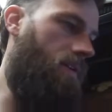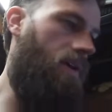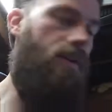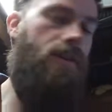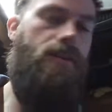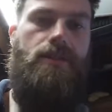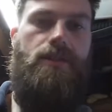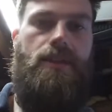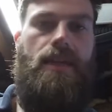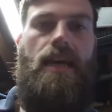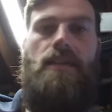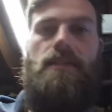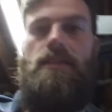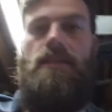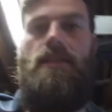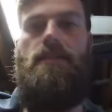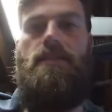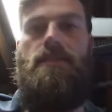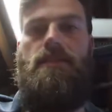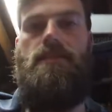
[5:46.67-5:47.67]
various
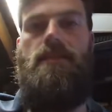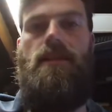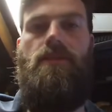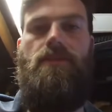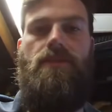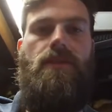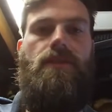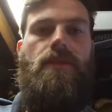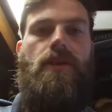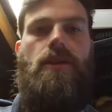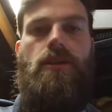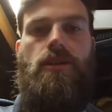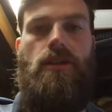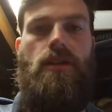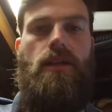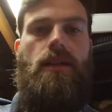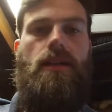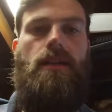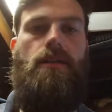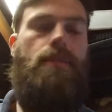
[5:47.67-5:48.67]
gaskets and stuff, give it a good
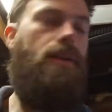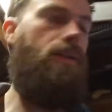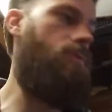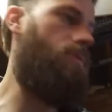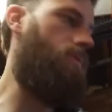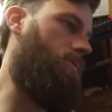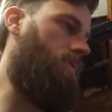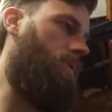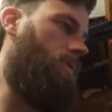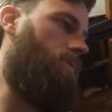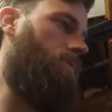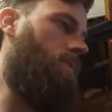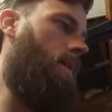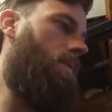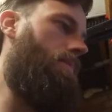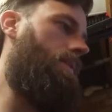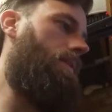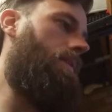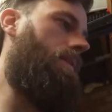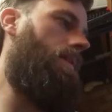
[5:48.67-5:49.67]
clean up, make sure there's no
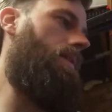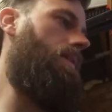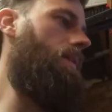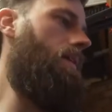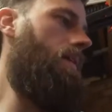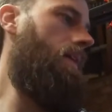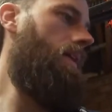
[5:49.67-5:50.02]
crap in there,